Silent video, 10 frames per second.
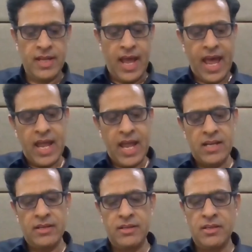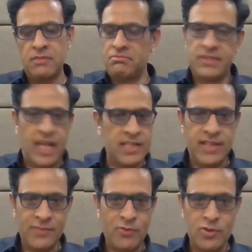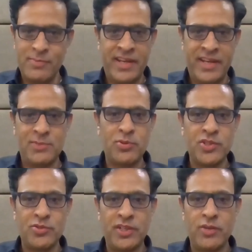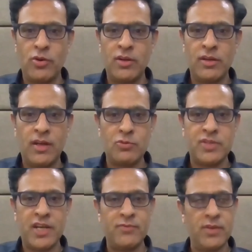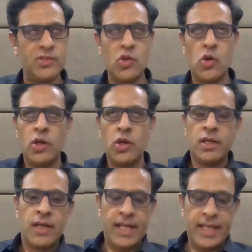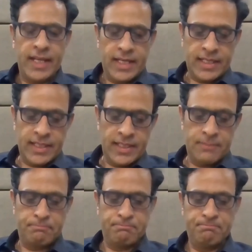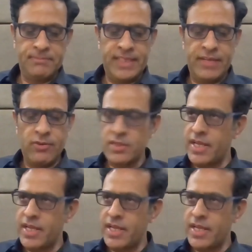And that was my exposure to the whole outside world. So I think there was a